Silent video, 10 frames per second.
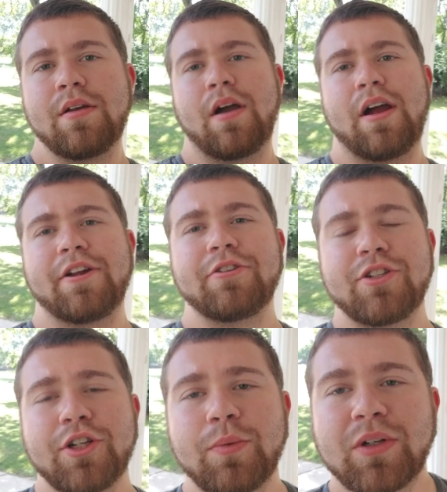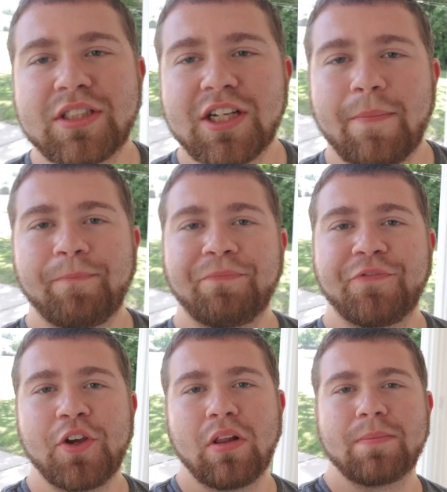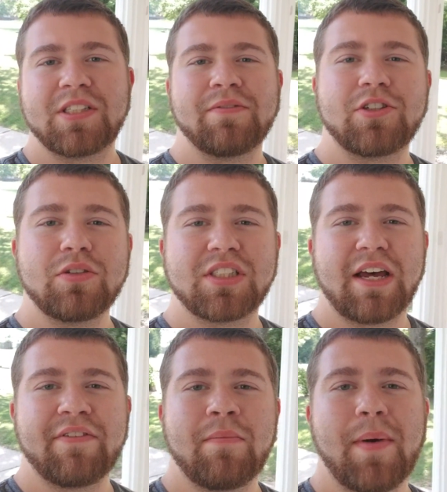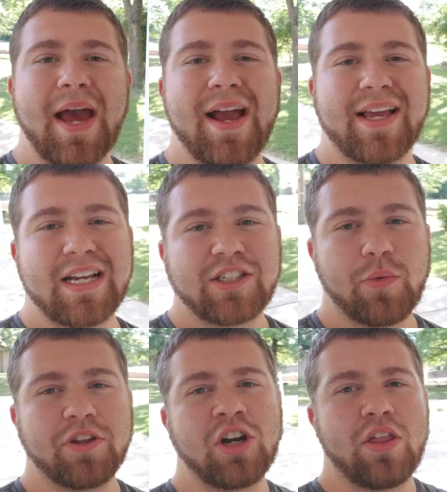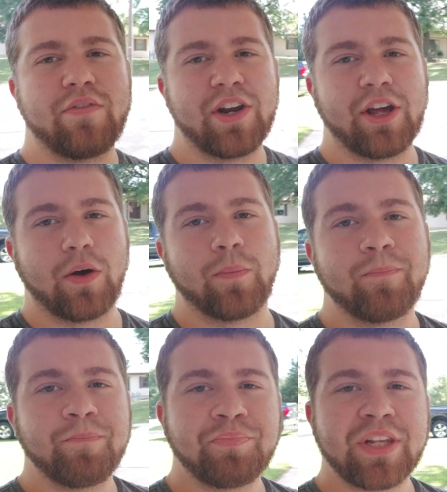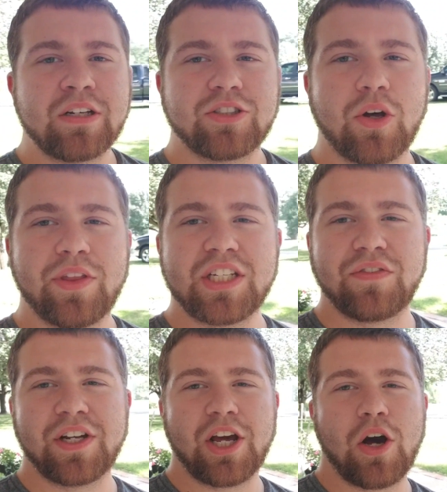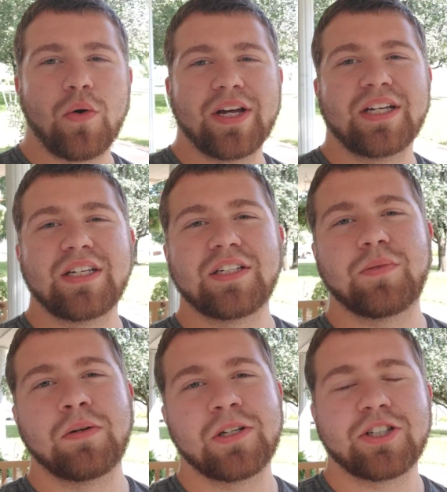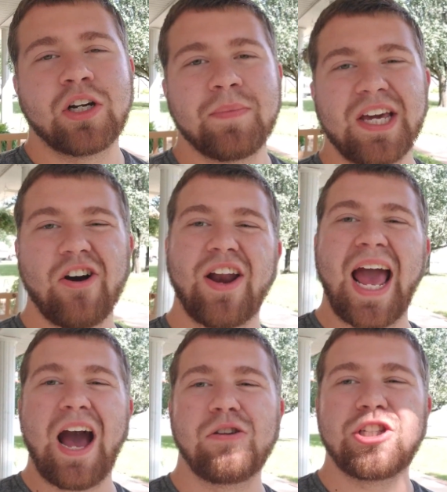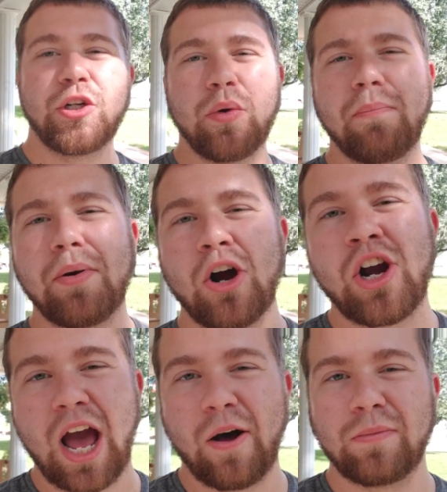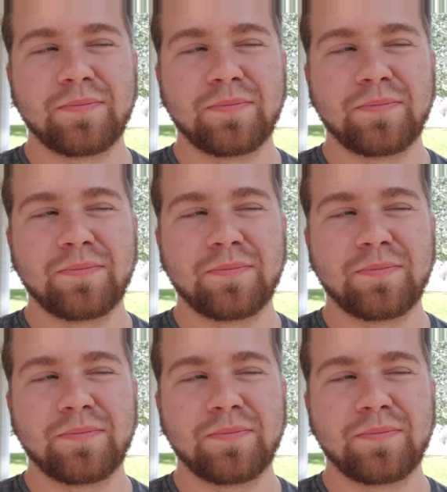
Alright YouTube, what's up? Fuel Up 727 back at you with another video. So this video is pretty much going to be on how to do a burnout.